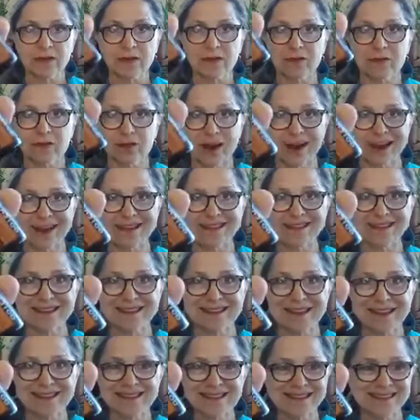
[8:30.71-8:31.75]

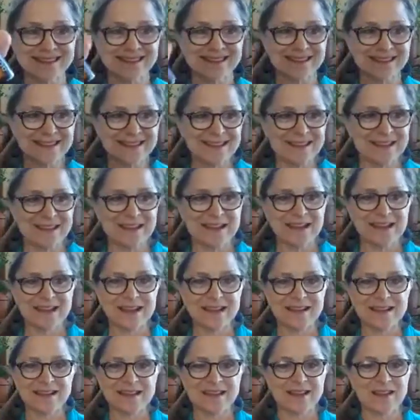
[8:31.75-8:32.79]
Frankincense
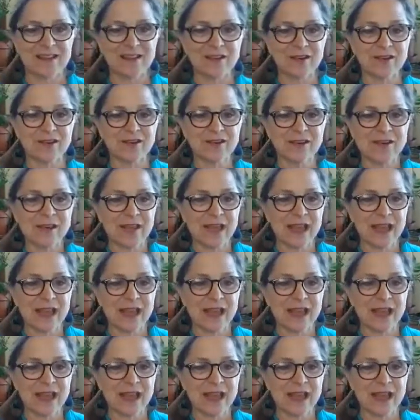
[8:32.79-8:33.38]
is another.